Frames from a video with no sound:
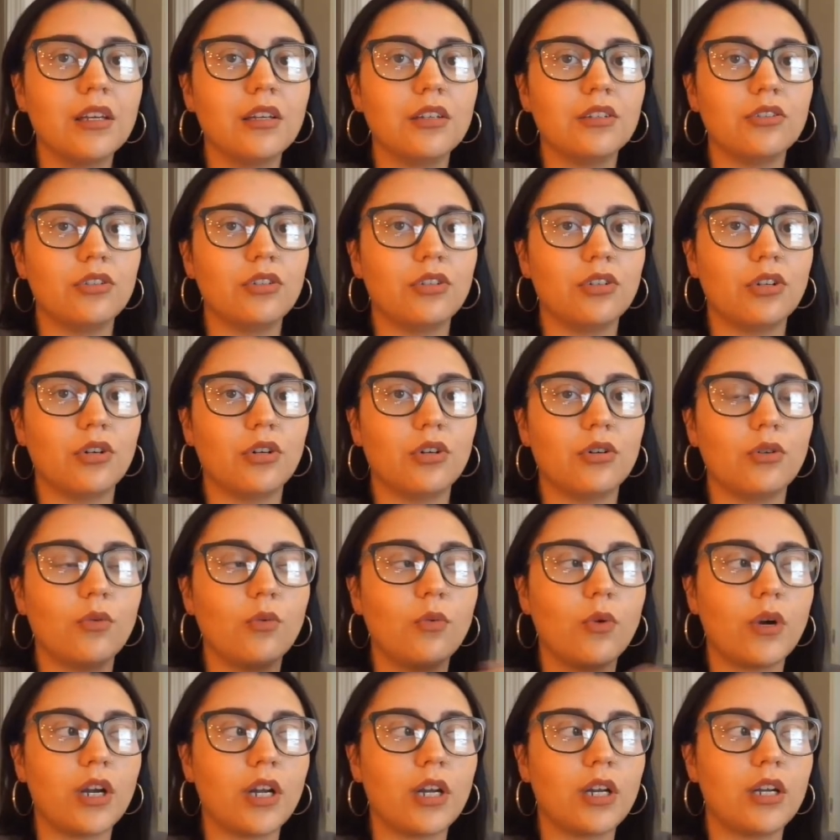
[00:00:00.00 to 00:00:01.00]
you know,
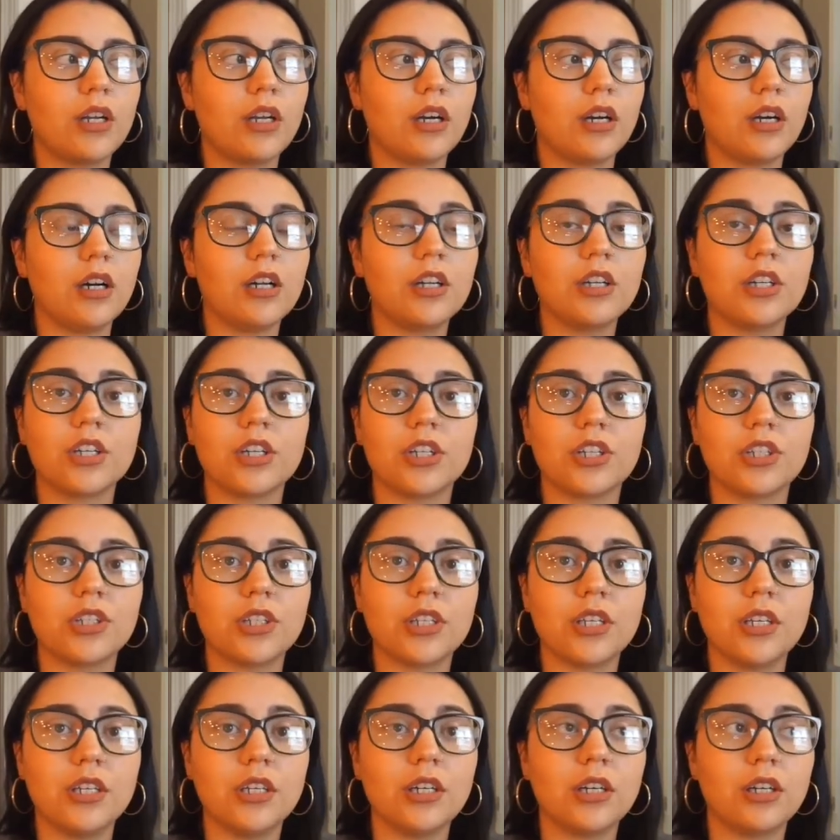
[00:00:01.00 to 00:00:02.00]
wearing an under
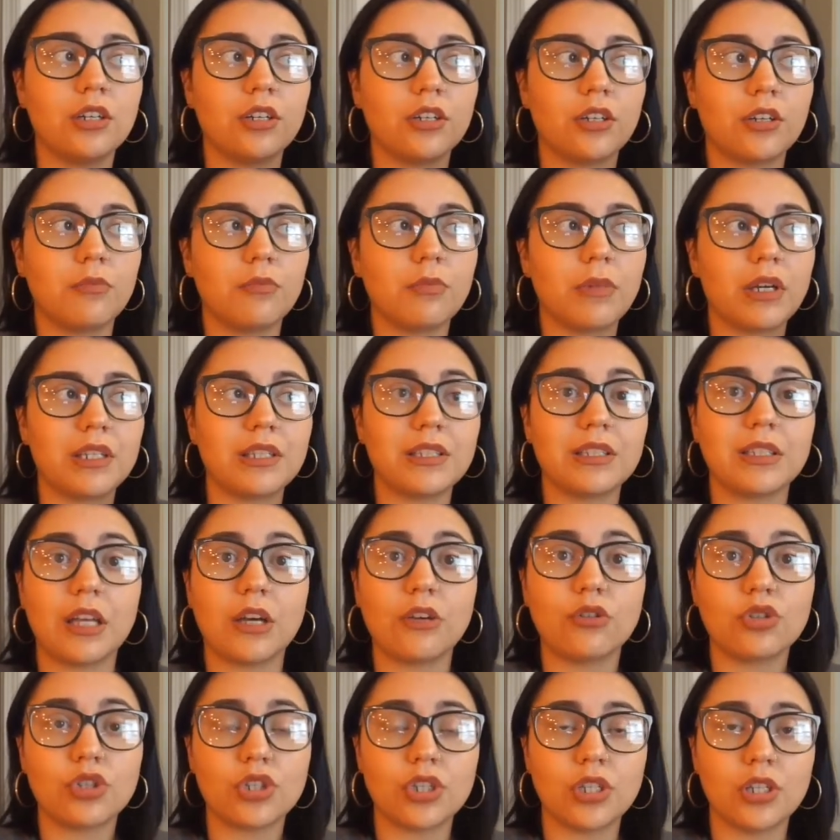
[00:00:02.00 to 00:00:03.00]
tee under my
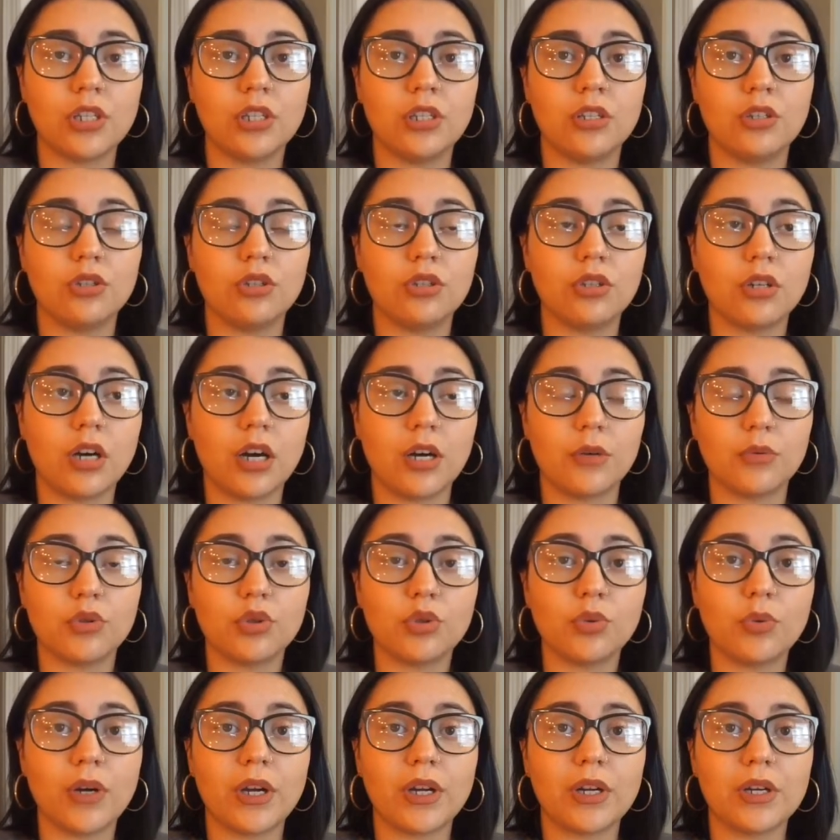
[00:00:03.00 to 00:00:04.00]
slouchy
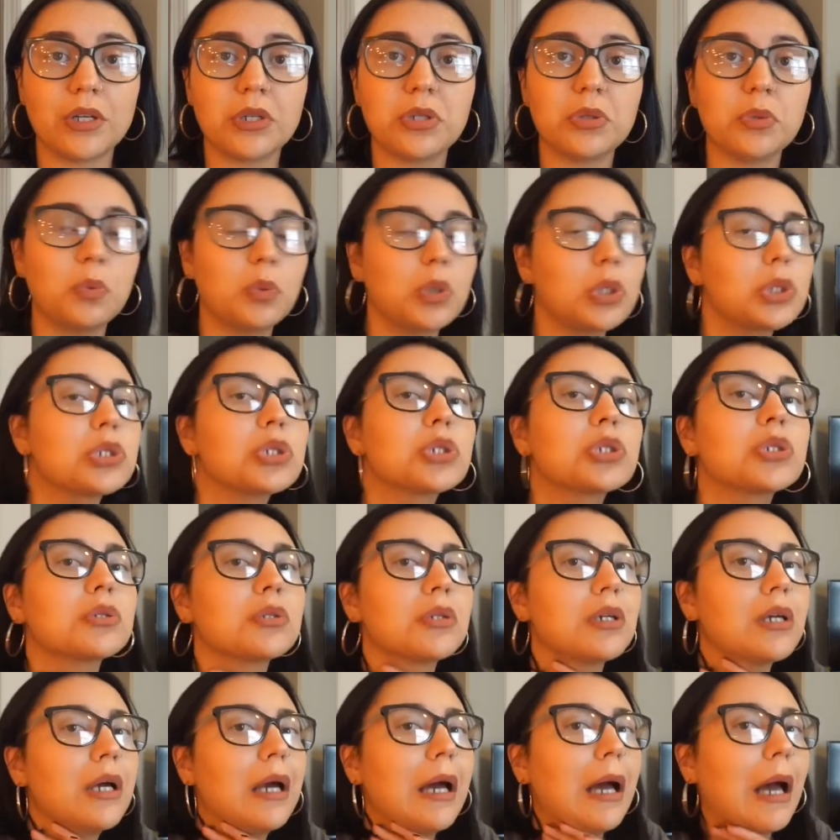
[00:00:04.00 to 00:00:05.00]
sweaters, which
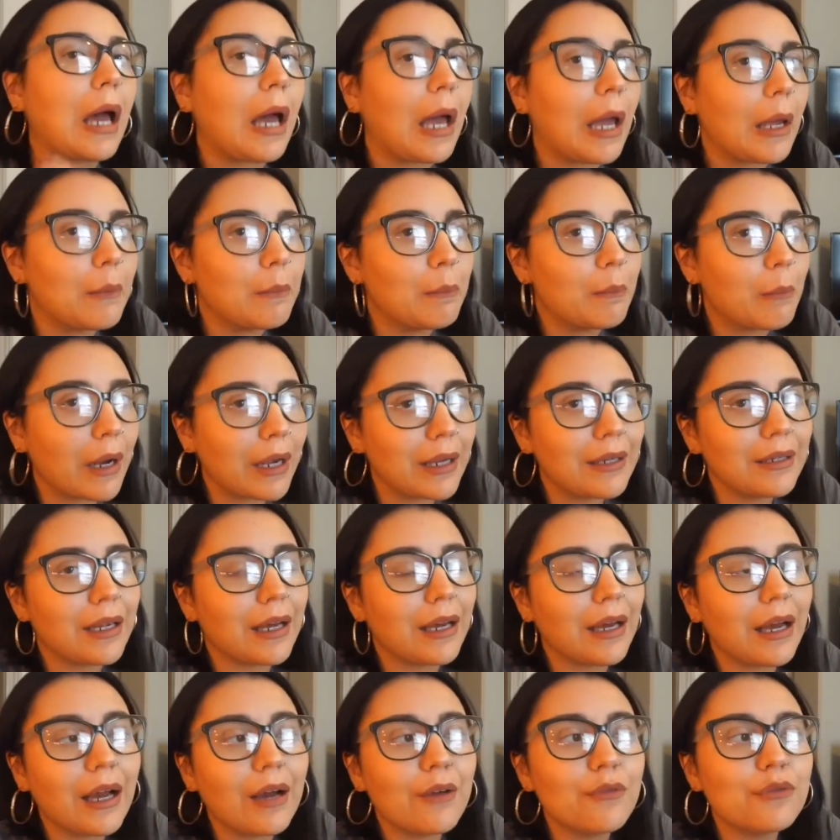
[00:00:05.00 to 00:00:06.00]
I might
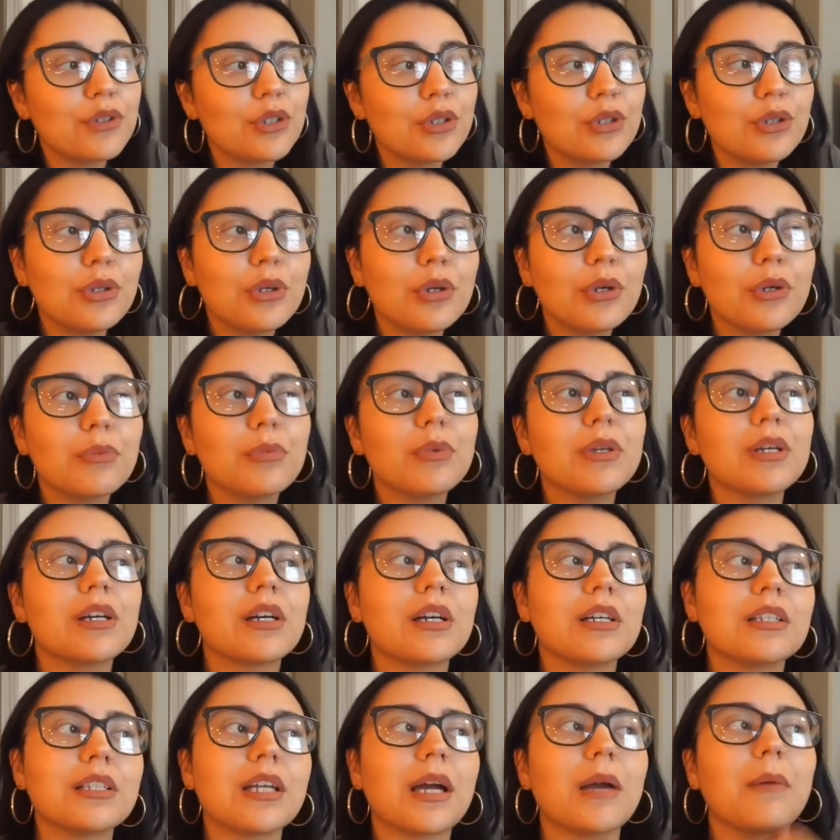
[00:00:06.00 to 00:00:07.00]
not have to do,
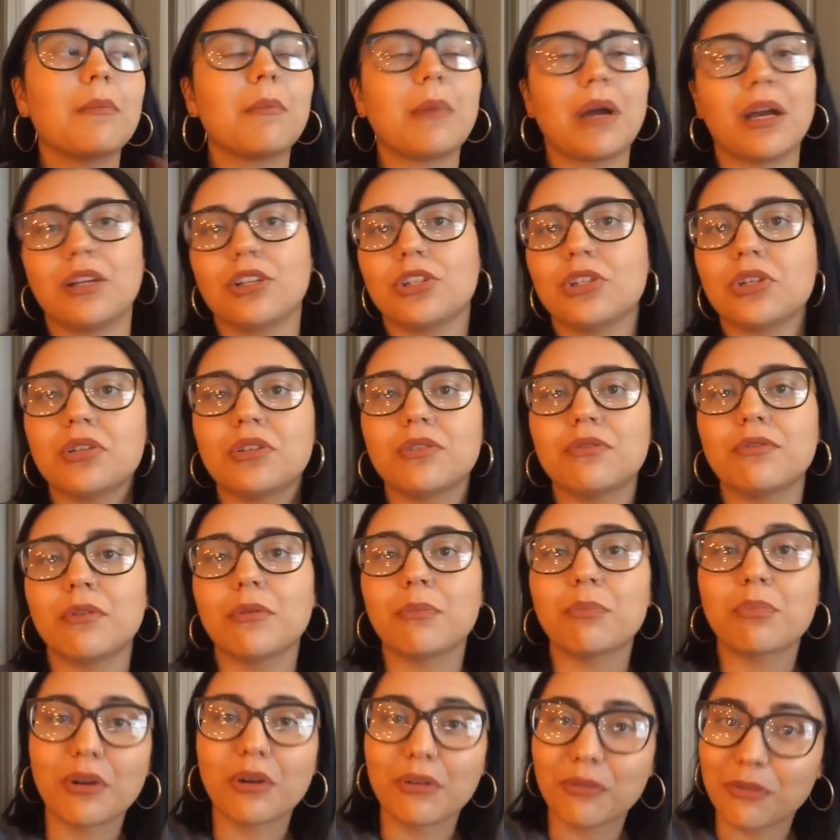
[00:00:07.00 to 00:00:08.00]
because I might just
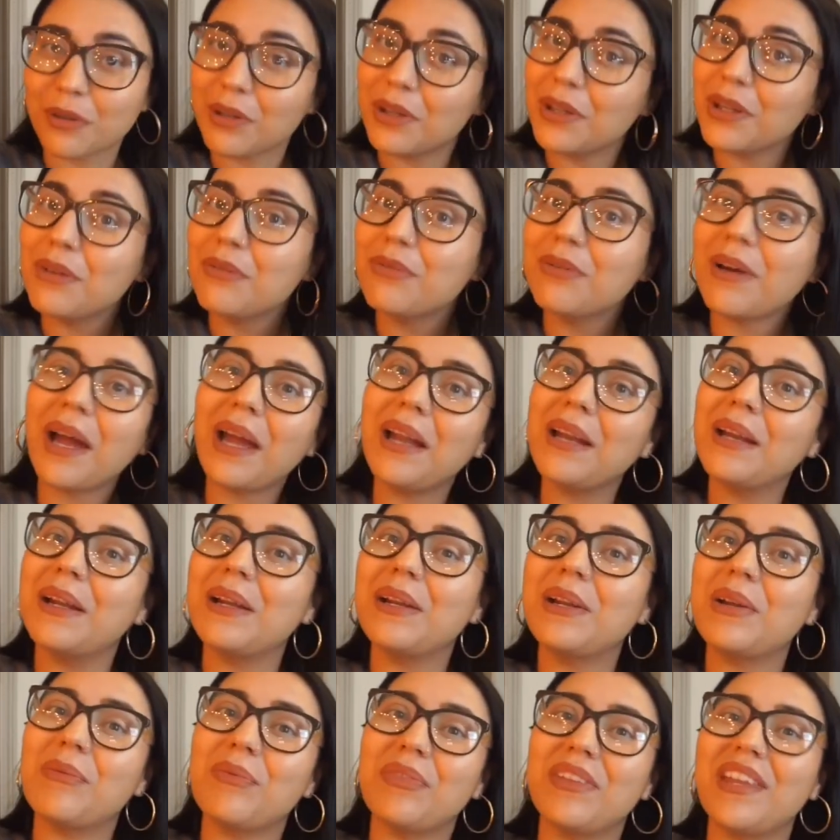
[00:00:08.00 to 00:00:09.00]
fit perfectly fine
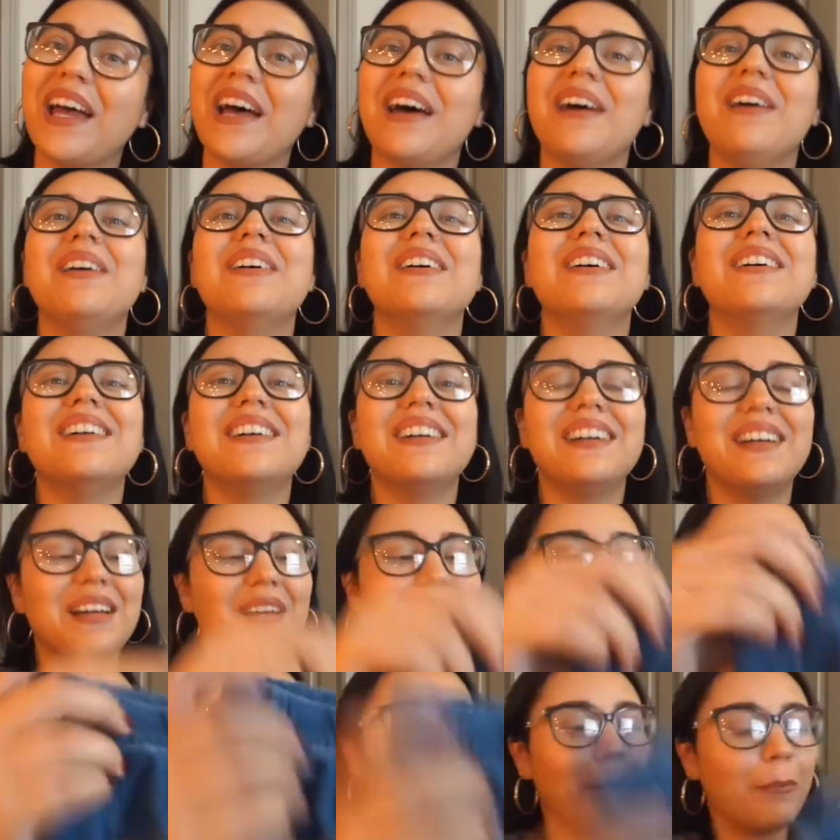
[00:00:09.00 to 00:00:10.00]
in them now.
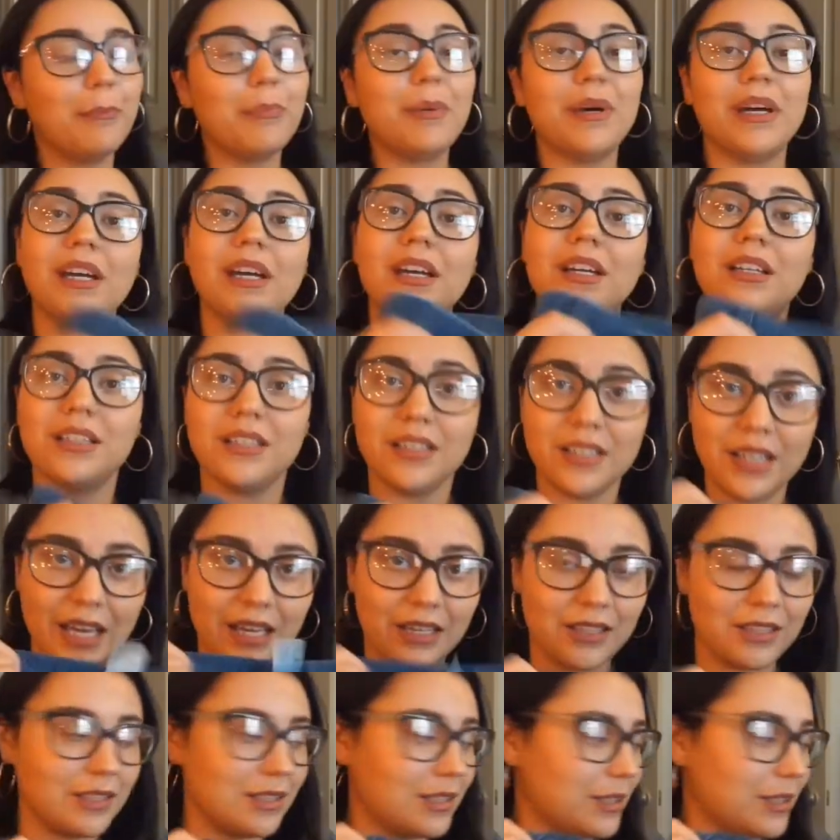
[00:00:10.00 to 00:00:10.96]
But yes,